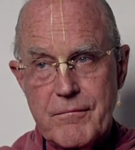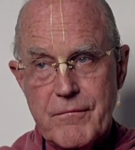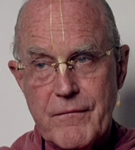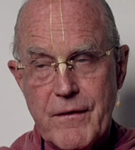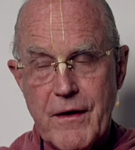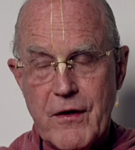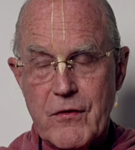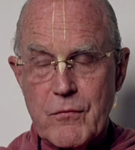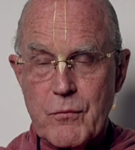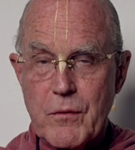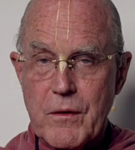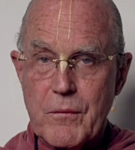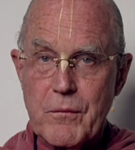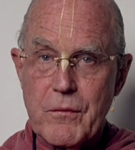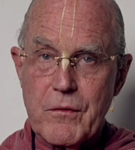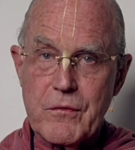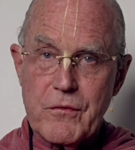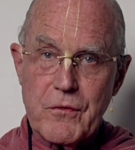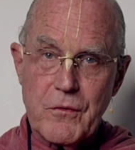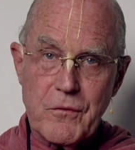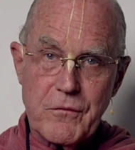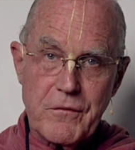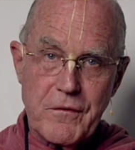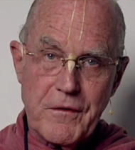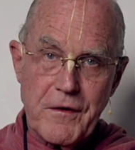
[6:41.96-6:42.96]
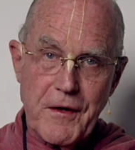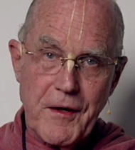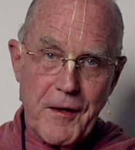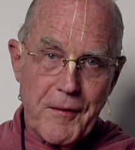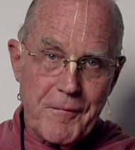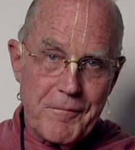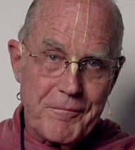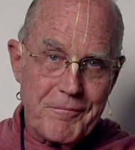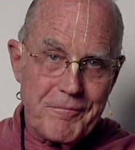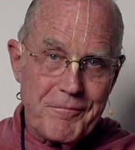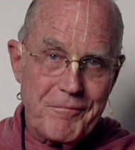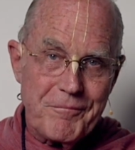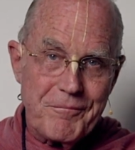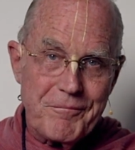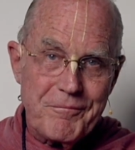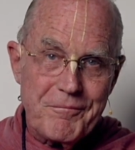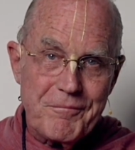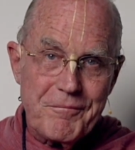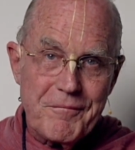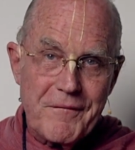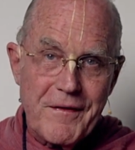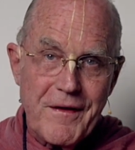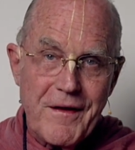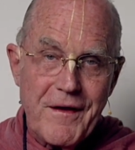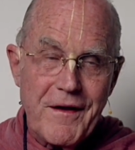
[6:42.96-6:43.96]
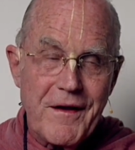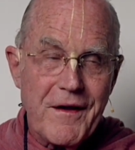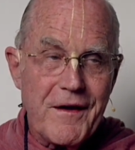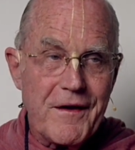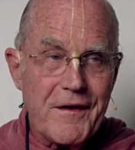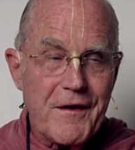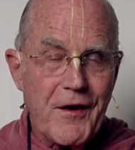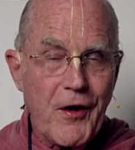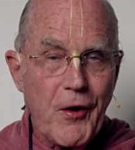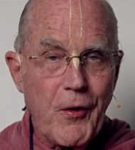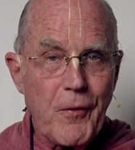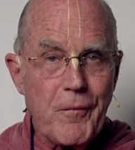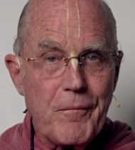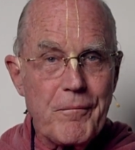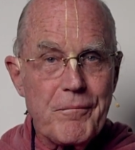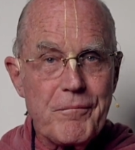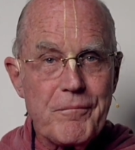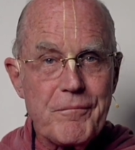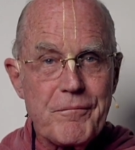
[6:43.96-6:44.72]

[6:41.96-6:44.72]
as we will do today. Now,